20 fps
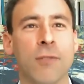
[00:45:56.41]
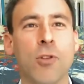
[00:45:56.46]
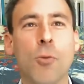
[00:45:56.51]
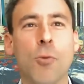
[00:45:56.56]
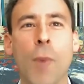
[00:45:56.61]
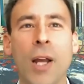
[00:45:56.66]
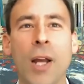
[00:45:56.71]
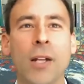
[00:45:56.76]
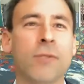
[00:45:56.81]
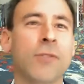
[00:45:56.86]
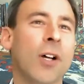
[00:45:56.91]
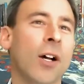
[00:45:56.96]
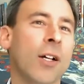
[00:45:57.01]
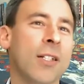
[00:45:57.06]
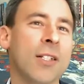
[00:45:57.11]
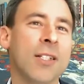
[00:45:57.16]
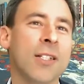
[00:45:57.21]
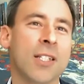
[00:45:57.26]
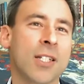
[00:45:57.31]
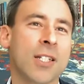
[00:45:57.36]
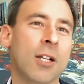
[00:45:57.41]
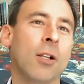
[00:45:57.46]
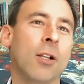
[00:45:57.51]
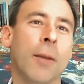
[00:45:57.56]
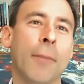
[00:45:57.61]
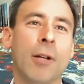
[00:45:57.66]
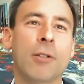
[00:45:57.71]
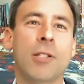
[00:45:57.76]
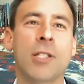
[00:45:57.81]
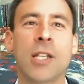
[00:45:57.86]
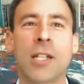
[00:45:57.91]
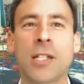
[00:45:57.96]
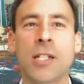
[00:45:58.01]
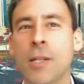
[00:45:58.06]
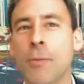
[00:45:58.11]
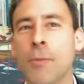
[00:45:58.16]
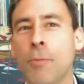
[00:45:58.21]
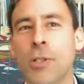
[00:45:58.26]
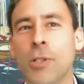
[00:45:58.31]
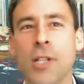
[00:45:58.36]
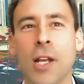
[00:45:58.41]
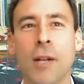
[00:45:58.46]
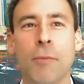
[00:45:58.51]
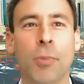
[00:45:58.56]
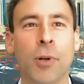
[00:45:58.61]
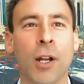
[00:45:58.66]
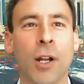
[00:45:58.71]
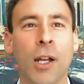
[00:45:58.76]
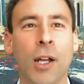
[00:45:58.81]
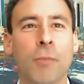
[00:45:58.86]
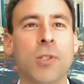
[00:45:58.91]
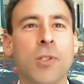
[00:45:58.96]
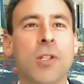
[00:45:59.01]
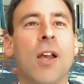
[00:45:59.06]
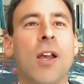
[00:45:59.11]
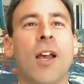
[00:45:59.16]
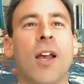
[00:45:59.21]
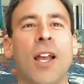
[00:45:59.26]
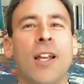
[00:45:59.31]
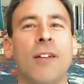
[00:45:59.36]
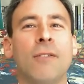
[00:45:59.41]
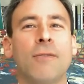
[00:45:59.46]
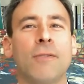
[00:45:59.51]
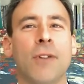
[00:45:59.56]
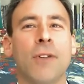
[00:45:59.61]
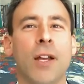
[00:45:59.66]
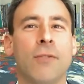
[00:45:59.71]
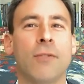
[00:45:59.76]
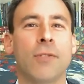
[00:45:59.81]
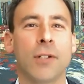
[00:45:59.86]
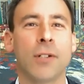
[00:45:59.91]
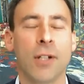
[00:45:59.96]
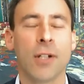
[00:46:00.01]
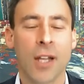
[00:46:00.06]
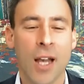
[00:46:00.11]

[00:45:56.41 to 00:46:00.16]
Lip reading: you might have got still about 60% perhaps in favor.